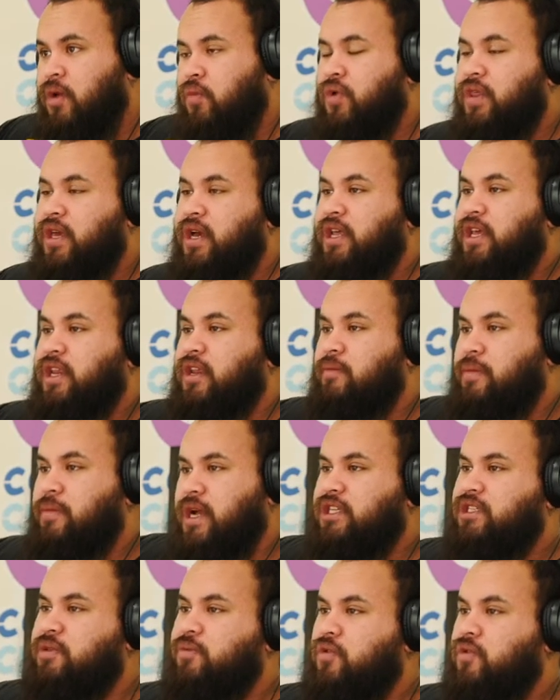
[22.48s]
without hitting
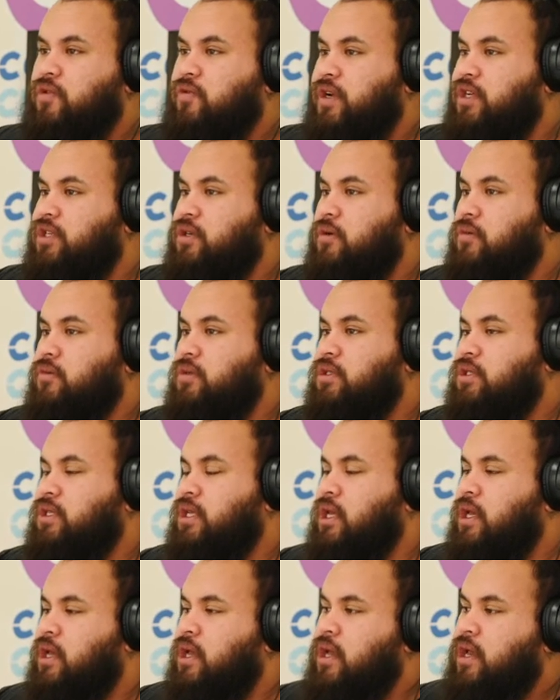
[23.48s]
maximal thresholds.
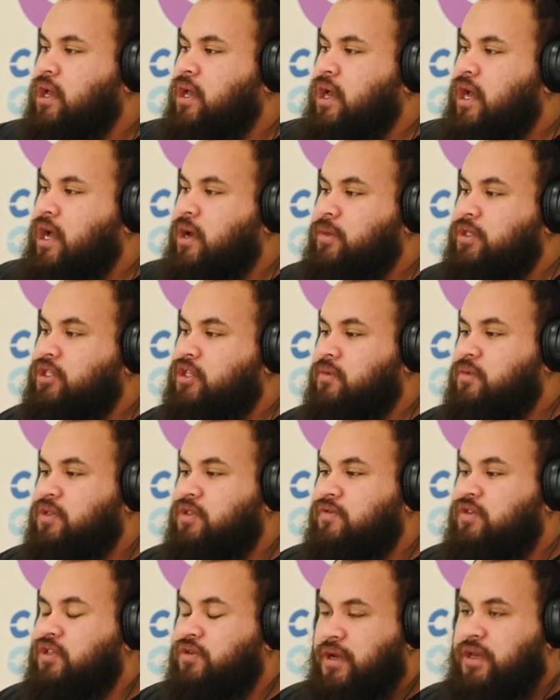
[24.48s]
In terms
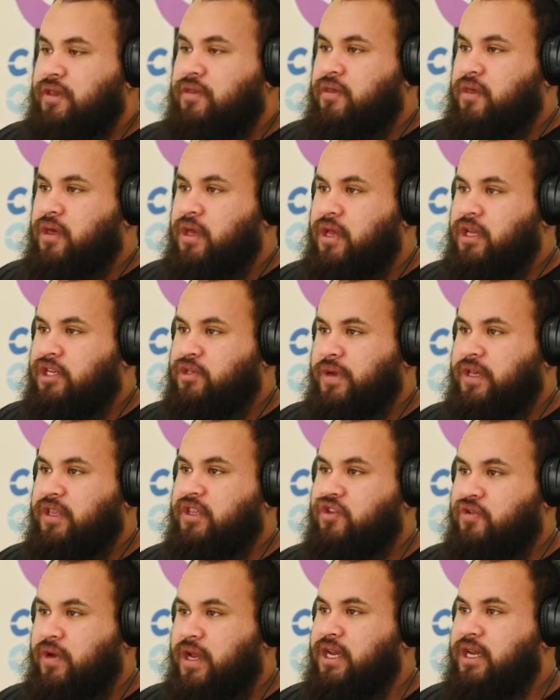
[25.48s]
of
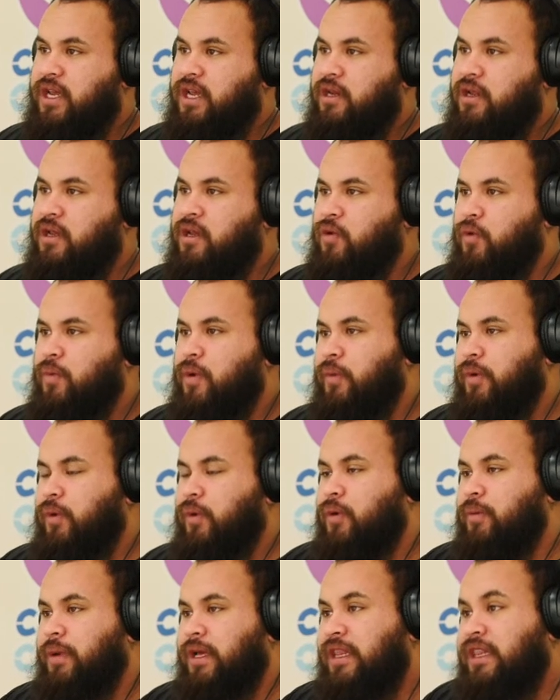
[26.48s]
strength training, we probably
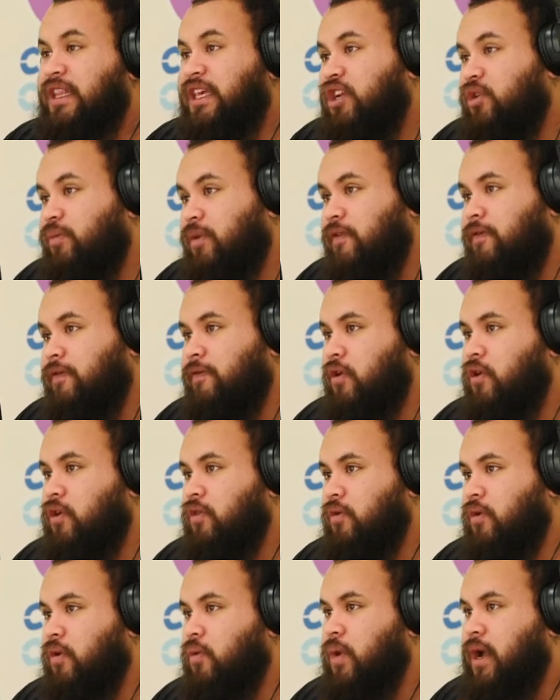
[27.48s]
want to be a little bit
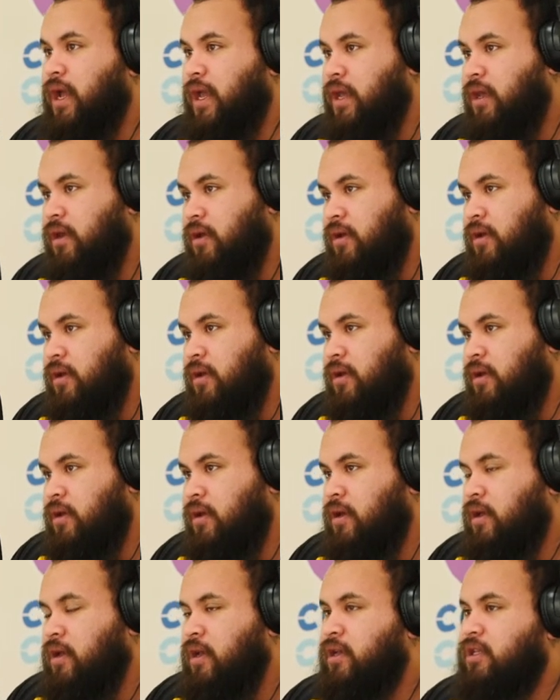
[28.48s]
further away.
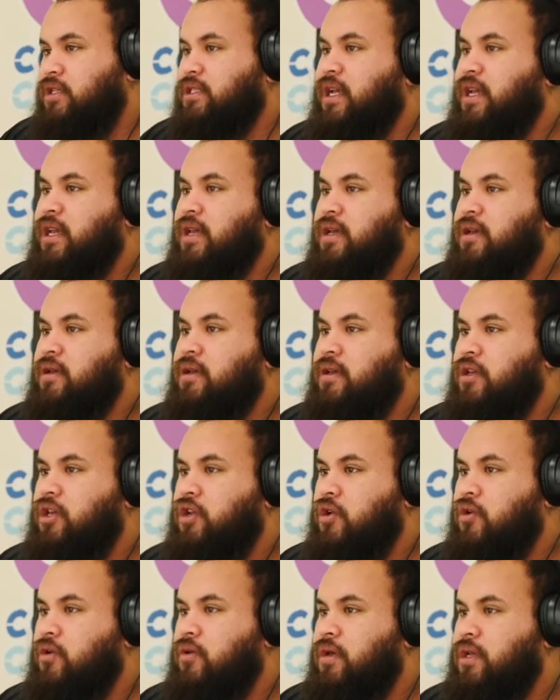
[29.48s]
Say,
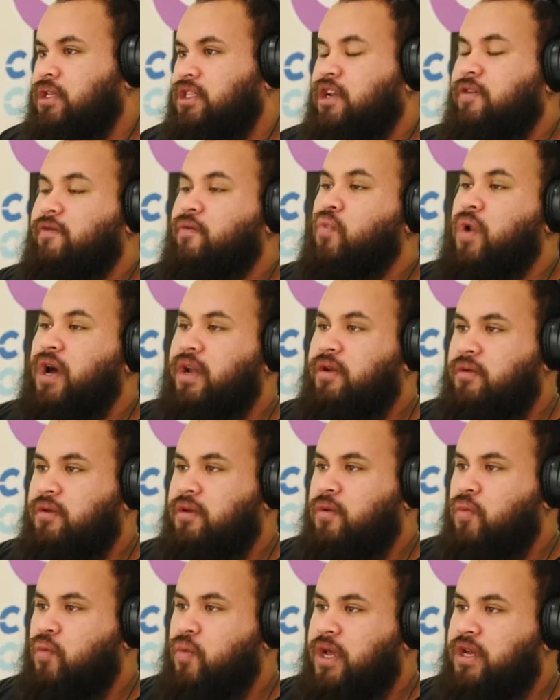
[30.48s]
instead of
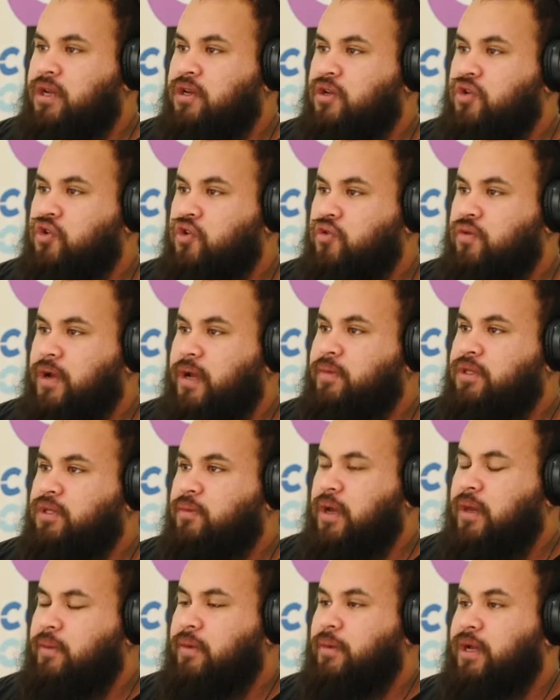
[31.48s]
one to 2 reps, you
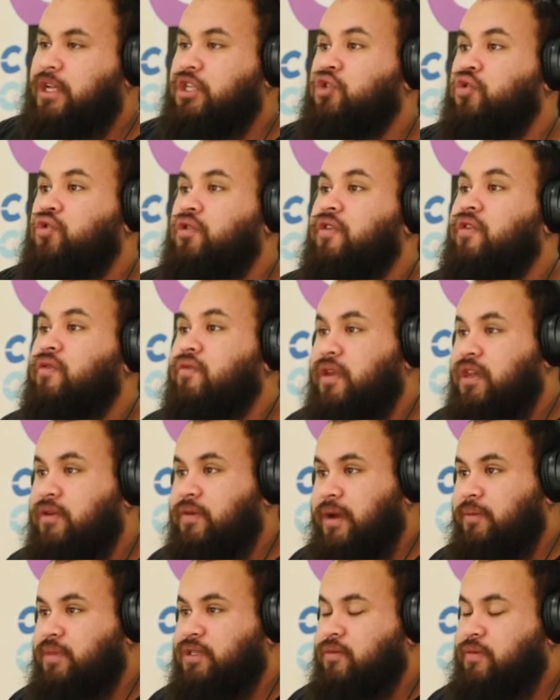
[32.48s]
maybe make 2 to 3
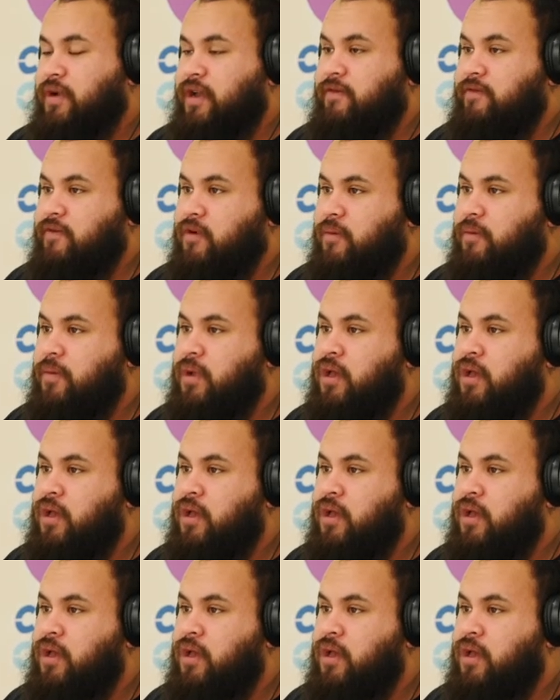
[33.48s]
reps away from